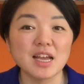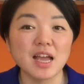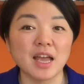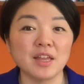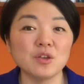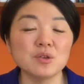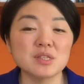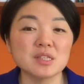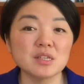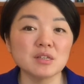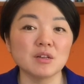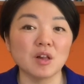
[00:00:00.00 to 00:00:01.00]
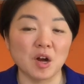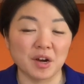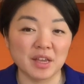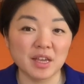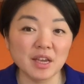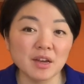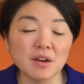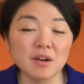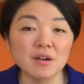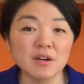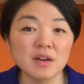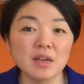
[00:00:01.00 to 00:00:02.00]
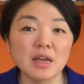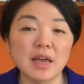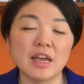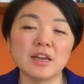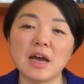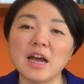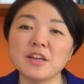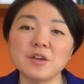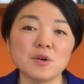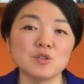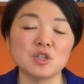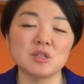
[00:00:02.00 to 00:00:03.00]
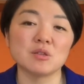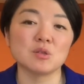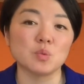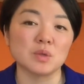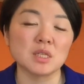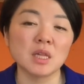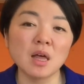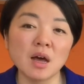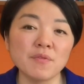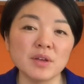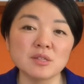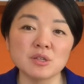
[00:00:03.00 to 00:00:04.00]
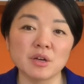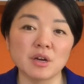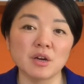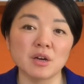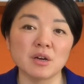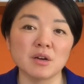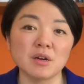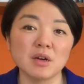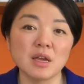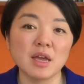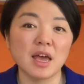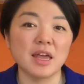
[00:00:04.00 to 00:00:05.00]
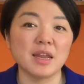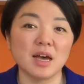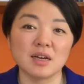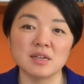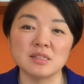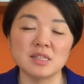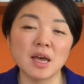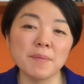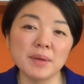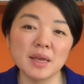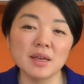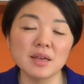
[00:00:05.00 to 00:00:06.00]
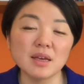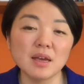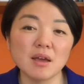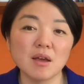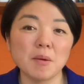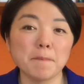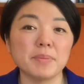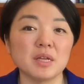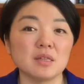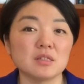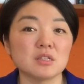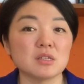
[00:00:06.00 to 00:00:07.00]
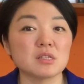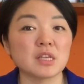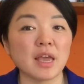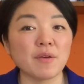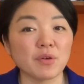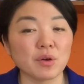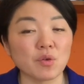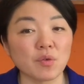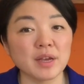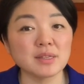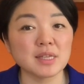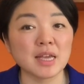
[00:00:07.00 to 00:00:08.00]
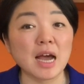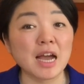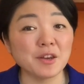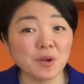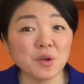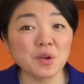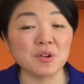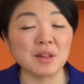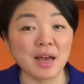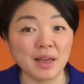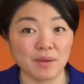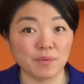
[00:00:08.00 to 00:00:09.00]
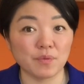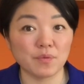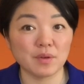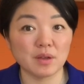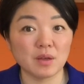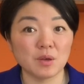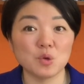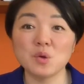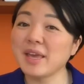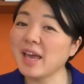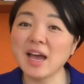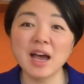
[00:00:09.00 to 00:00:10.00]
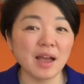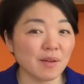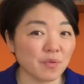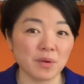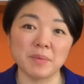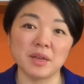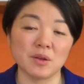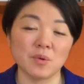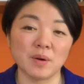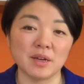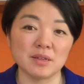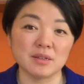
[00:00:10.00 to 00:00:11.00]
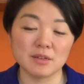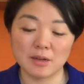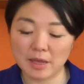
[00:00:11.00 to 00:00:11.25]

And you still are here. And I know Jesus was loving to her and not condemning, but just gave her grace saying, I know your life. You can't hide from anyone.